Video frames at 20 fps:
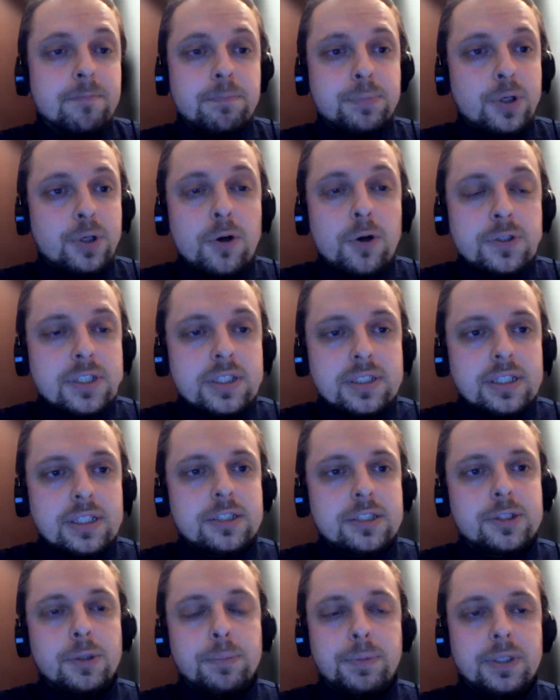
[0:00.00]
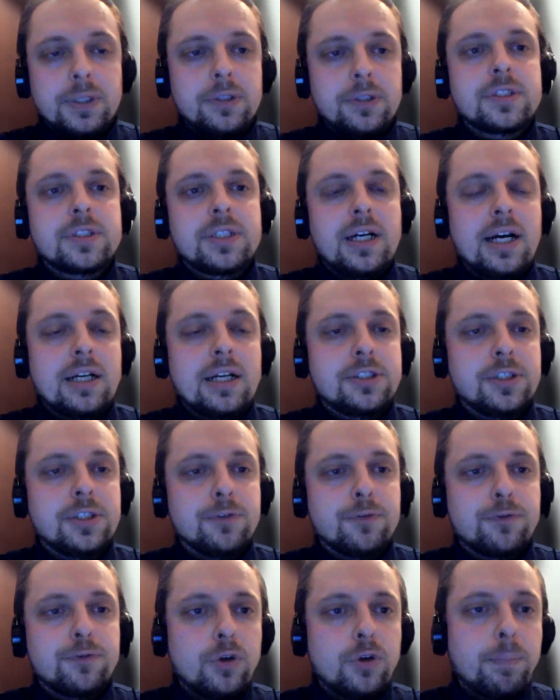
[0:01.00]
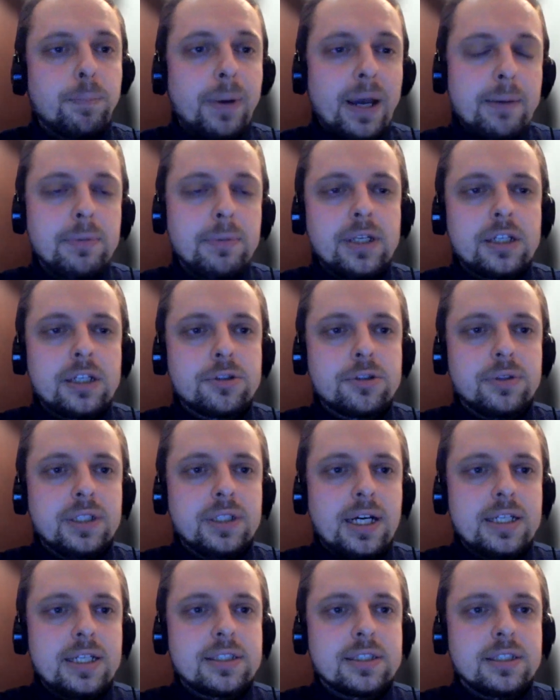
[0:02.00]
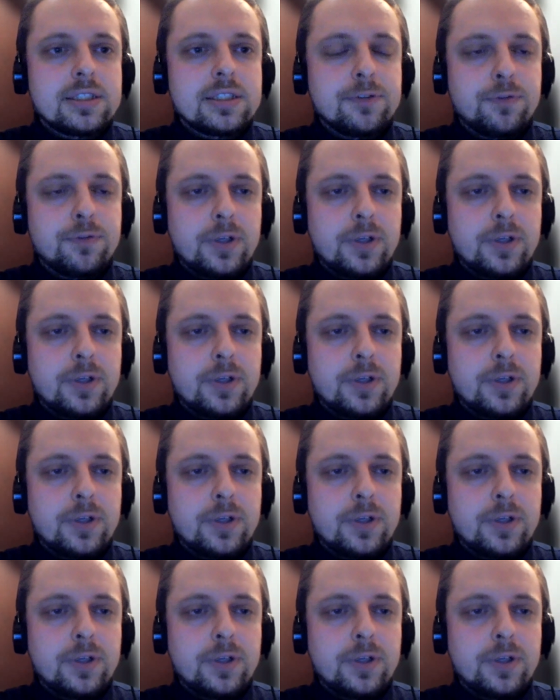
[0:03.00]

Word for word: processes to produce hydrogen. For PEM electrolyzers,